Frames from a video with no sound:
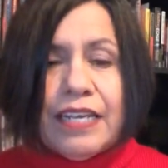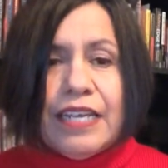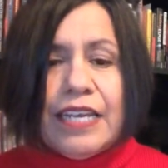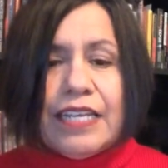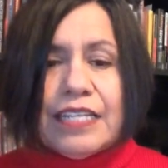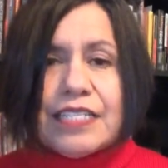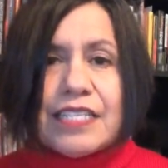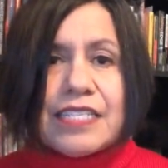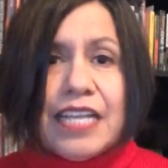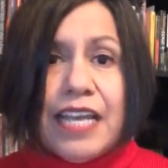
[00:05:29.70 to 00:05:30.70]
in this
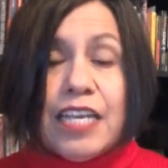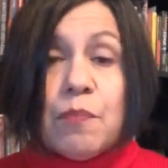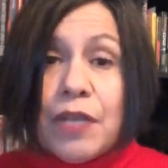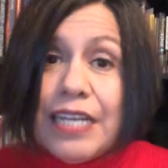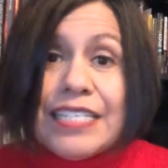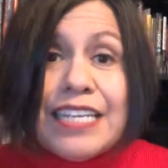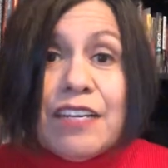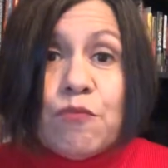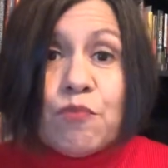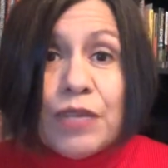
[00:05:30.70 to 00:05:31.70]
society, but I
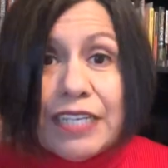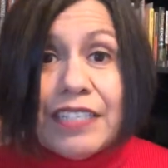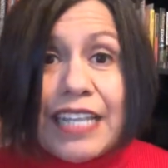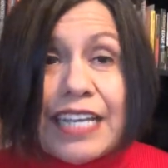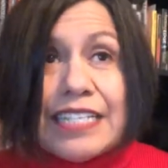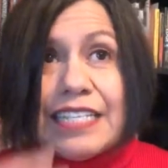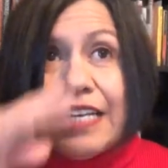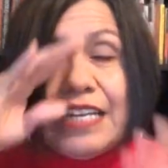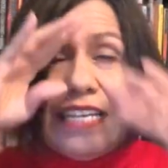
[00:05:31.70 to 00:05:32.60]
didn't realize it